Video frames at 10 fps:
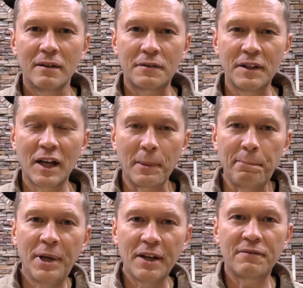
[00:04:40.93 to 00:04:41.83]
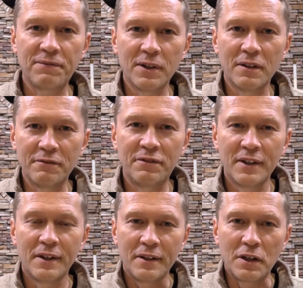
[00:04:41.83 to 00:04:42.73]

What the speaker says: It's not a pit full of,